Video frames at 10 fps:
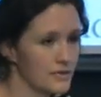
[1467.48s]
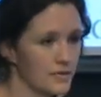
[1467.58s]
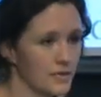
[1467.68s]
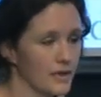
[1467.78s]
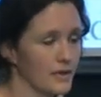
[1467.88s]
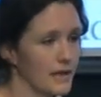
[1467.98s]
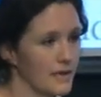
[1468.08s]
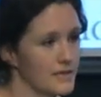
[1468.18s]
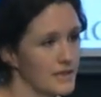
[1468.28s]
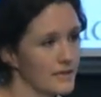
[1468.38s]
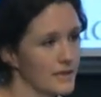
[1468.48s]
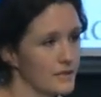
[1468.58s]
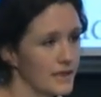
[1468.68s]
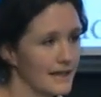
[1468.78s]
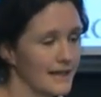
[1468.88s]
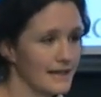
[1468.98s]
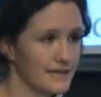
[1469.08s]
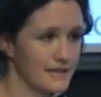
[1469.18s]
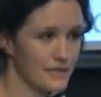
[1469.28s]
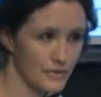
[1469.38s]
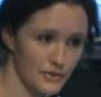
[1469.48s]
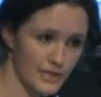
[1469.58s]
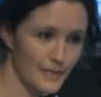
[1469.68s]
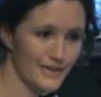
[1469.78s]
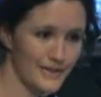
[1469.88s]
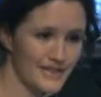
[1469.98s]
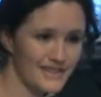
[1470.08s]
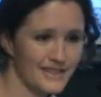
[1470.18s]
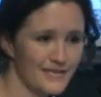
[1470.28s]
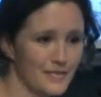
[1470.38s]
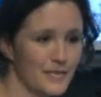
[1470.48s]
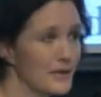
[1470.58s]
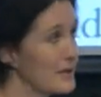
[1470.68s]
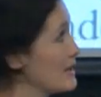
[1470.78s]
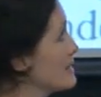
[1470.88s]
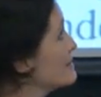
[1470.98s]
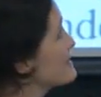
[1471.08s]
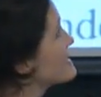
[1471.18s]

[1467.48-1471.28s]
program, generally bringing artists to Shepparton to deliver programs,